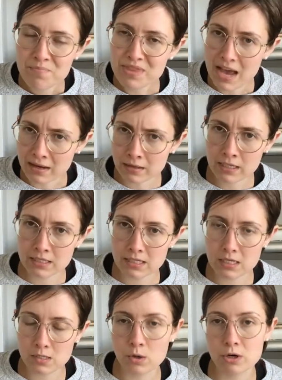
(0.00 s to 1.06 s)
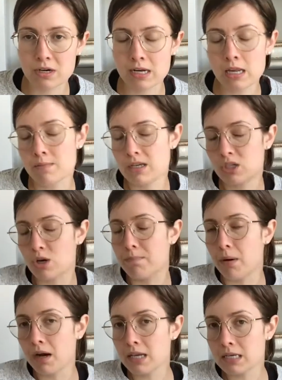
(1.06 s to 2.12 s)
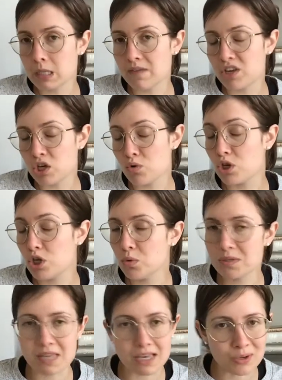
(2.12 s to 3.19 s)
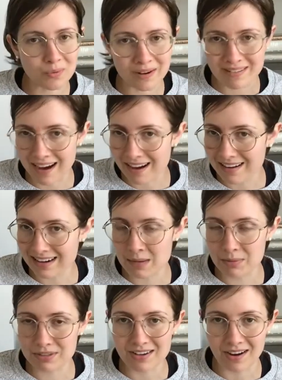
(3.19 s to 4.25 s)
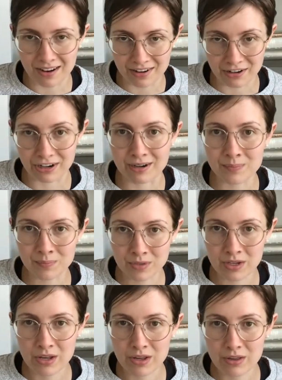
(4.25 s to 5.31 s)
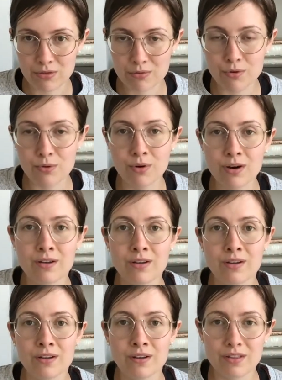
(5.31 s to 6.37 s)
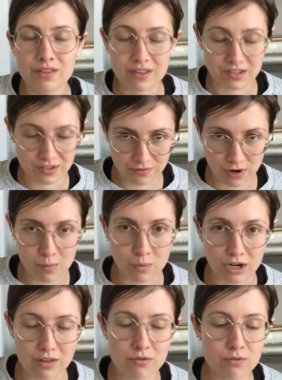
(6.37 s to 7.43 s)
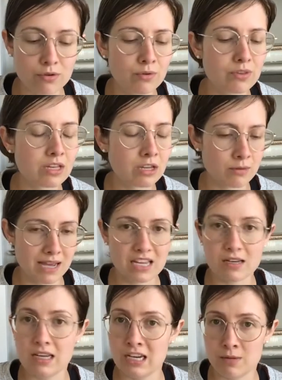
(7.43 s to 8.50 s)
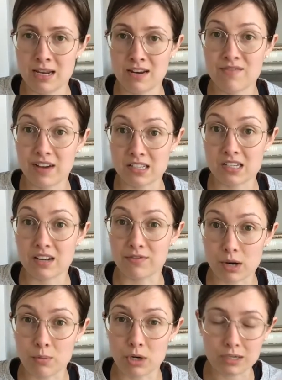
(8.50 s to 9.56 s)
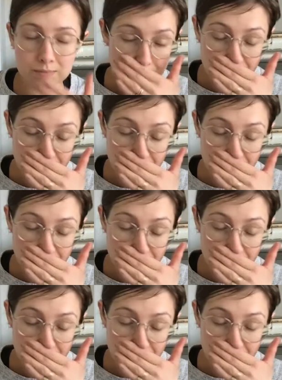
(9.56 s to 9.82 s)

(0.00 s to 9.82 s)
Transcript: That can lead to disordered eating because your body is giving you cues that you are not able to honor through this framework, through the intermittent, intermittent fasting framework.